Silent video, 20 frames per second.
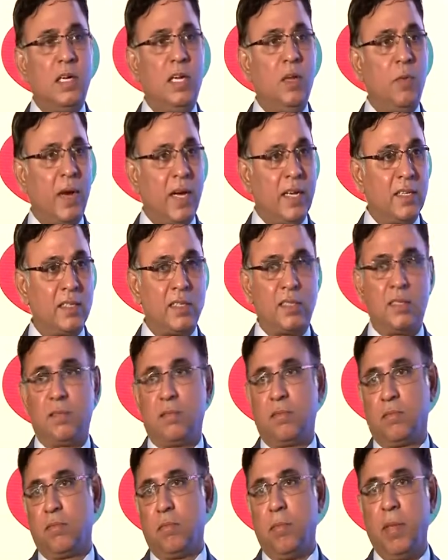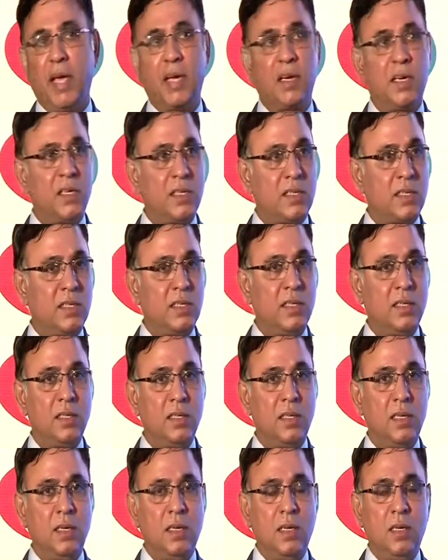Device makers,
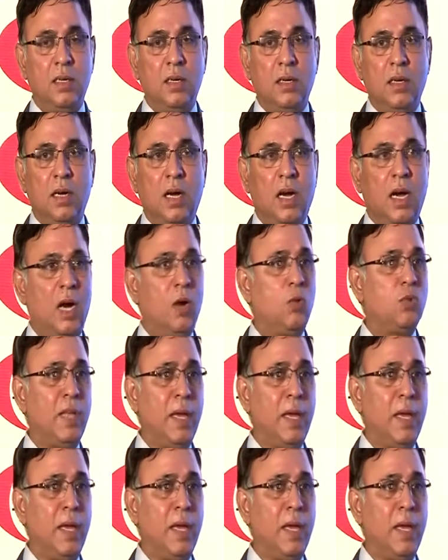how